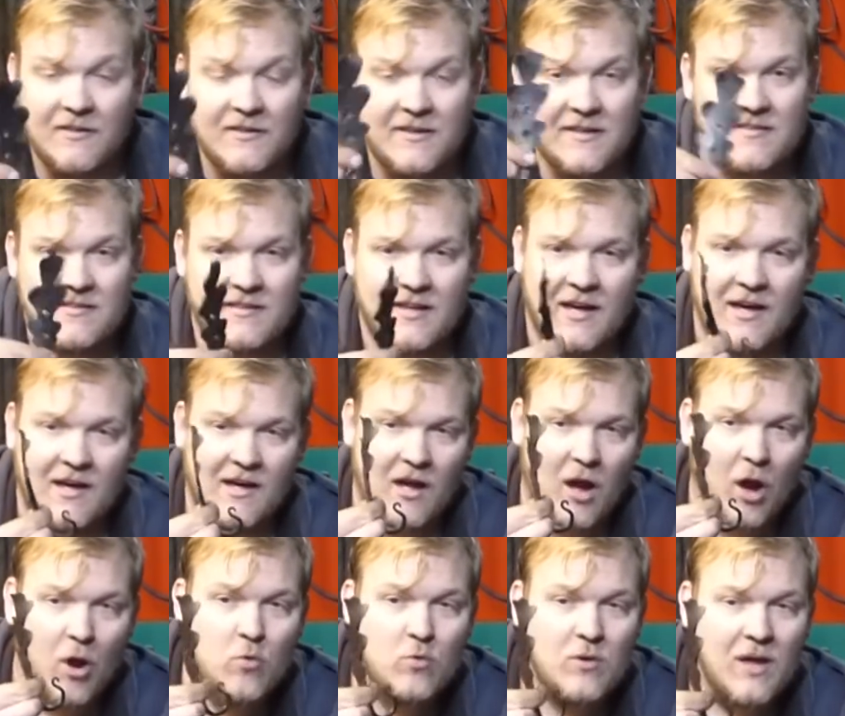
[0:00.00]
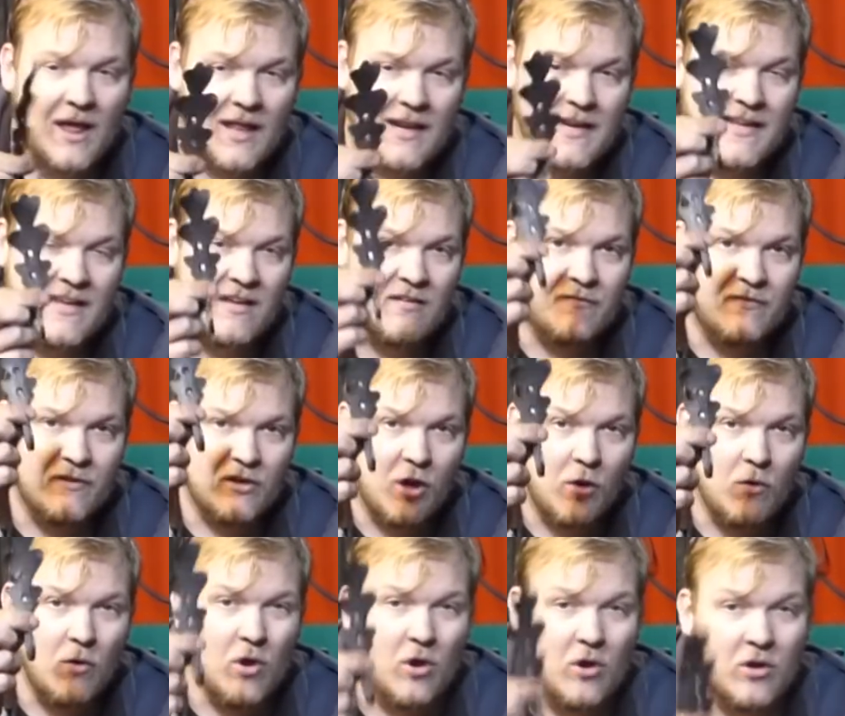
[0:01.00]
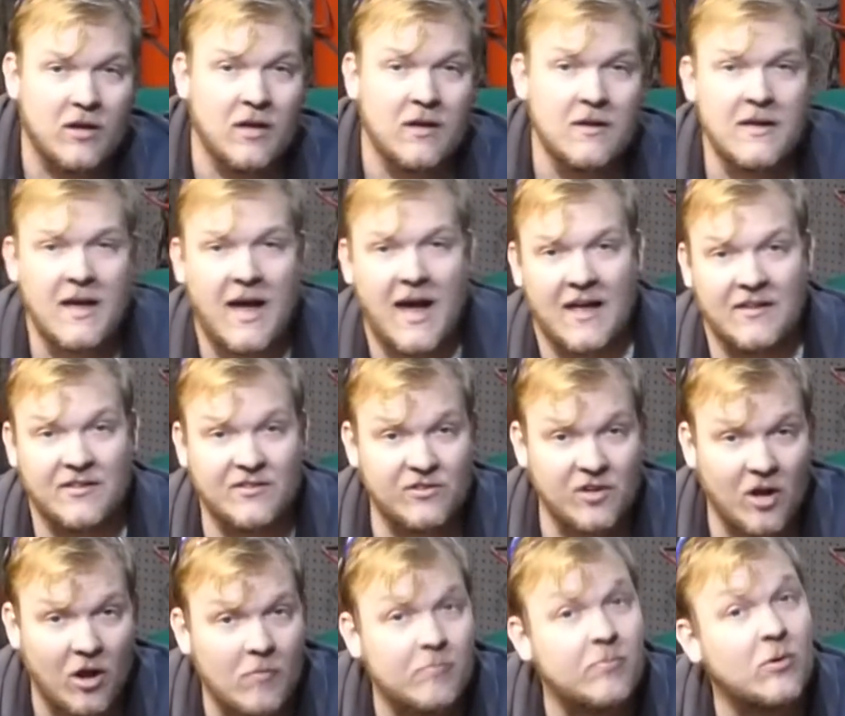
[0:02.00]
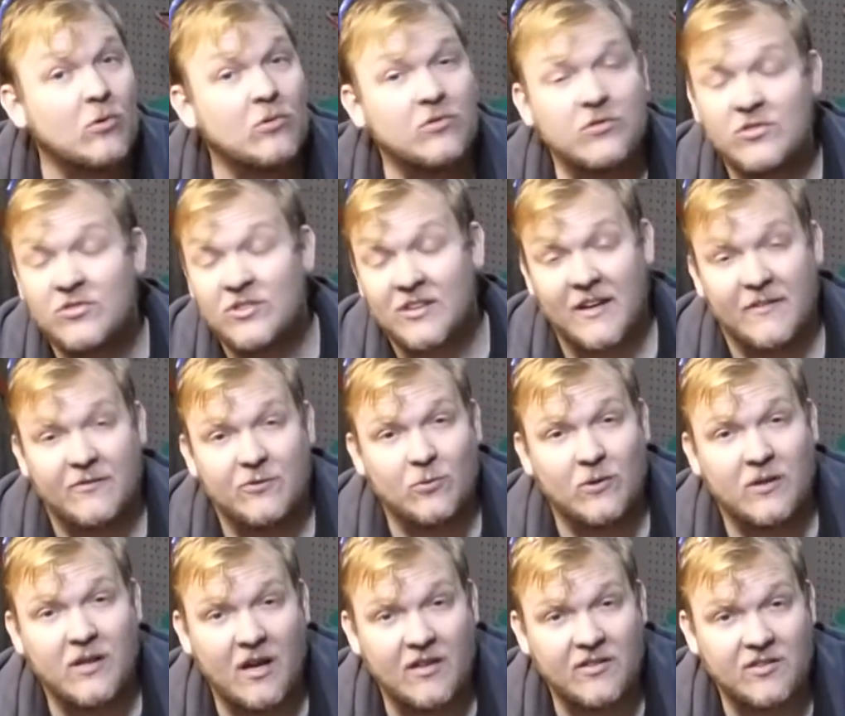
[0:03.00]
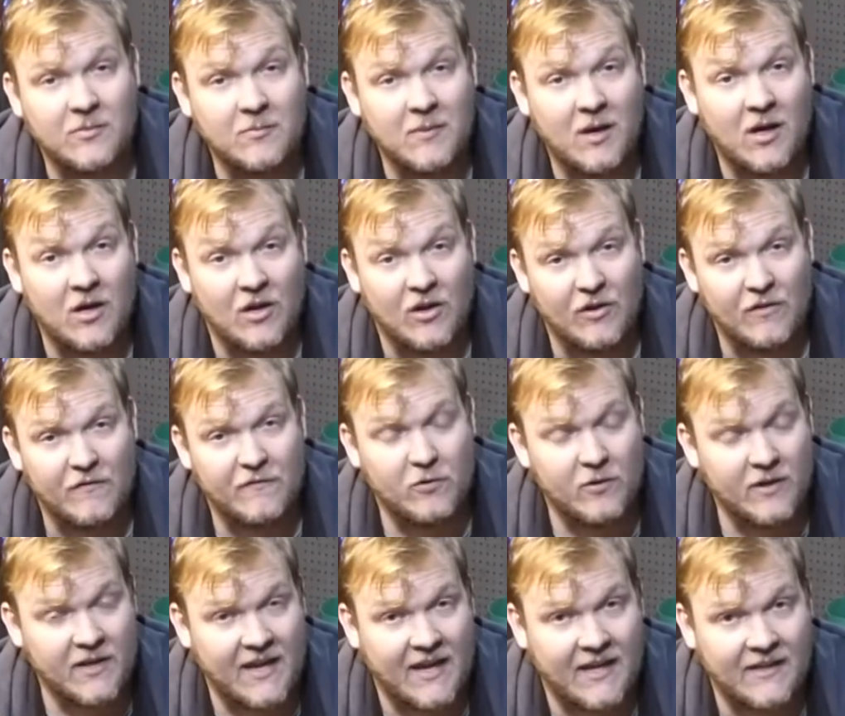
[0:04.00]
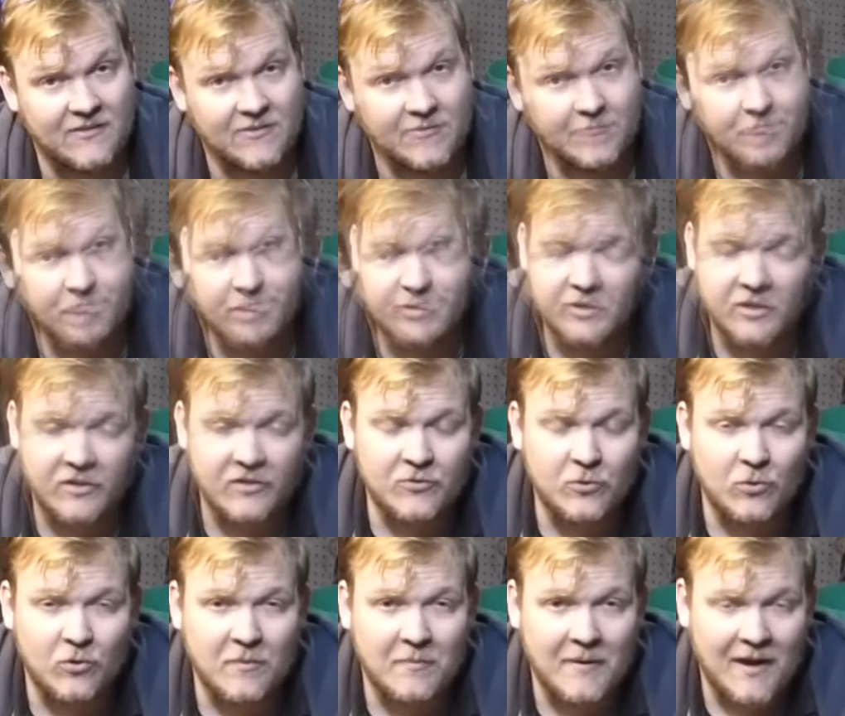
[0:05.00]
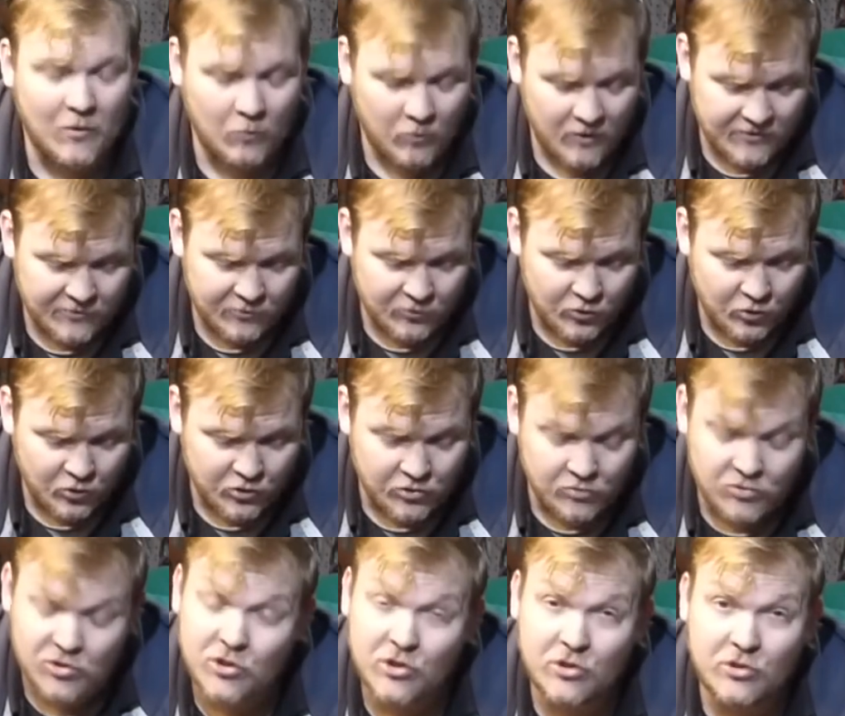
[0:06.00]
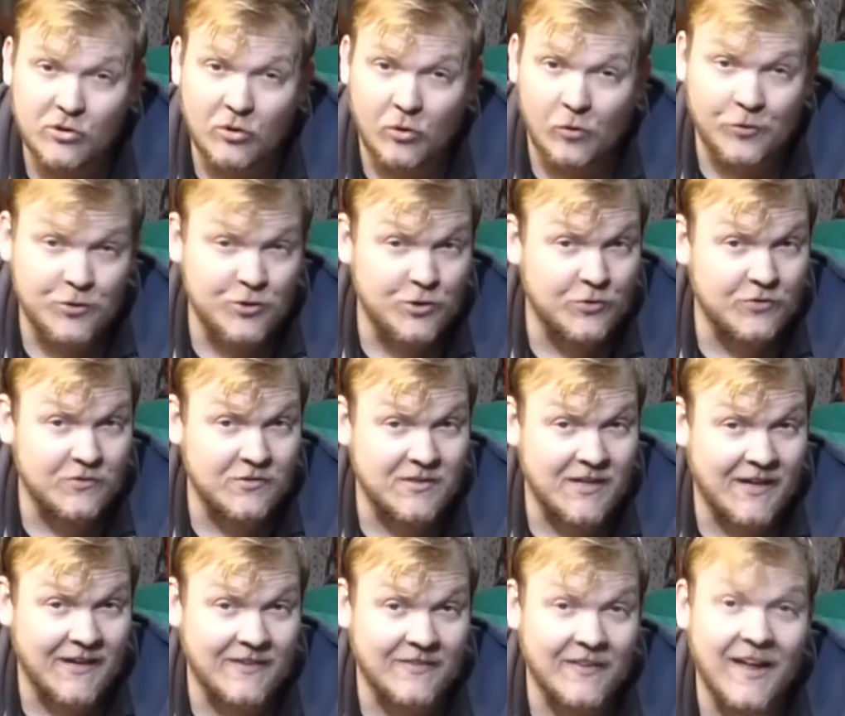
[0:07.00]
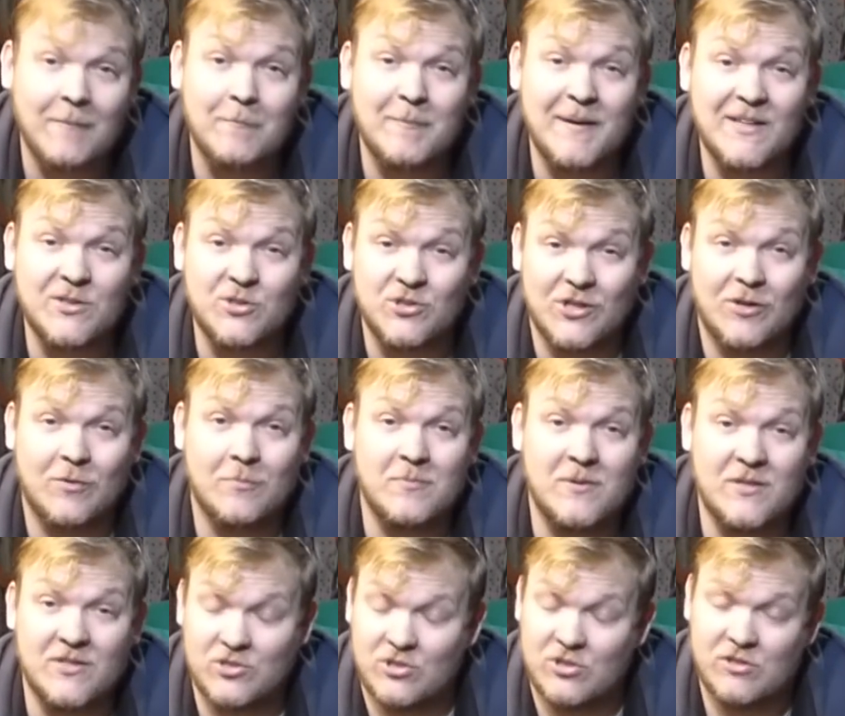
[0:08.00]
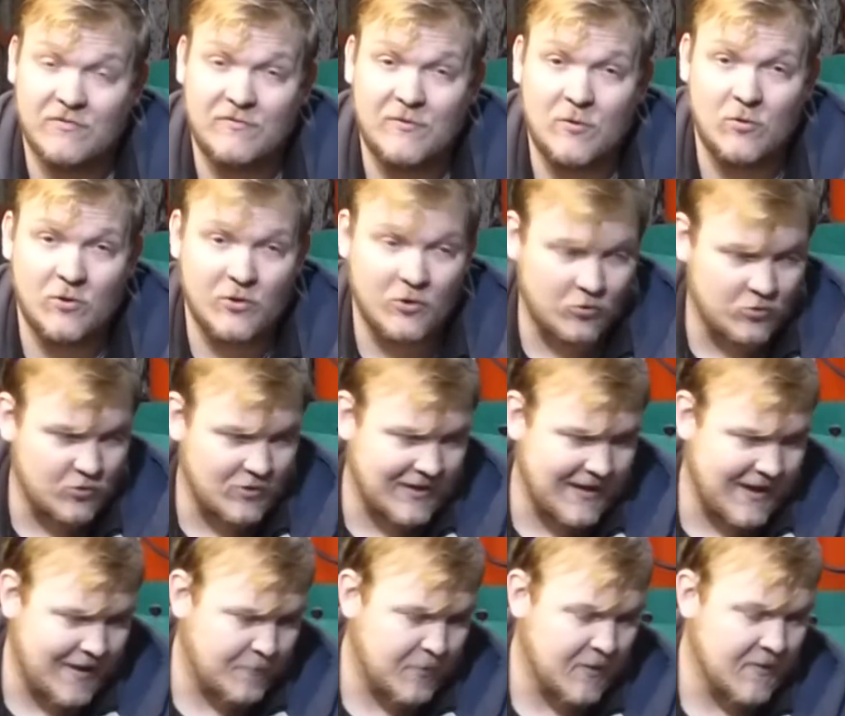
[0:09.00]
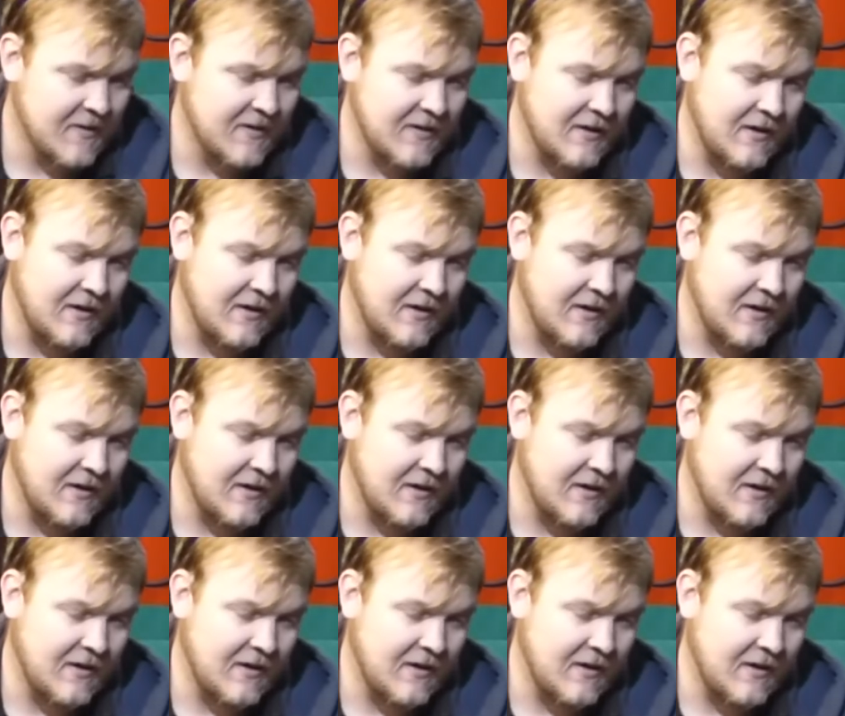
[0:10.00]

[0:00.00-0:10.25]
this oak leaf coat hook, as samples to give to a customer for a gate. We're also going to talk about whether or not you should or shouldn't take that big job that's just fallen on your lap,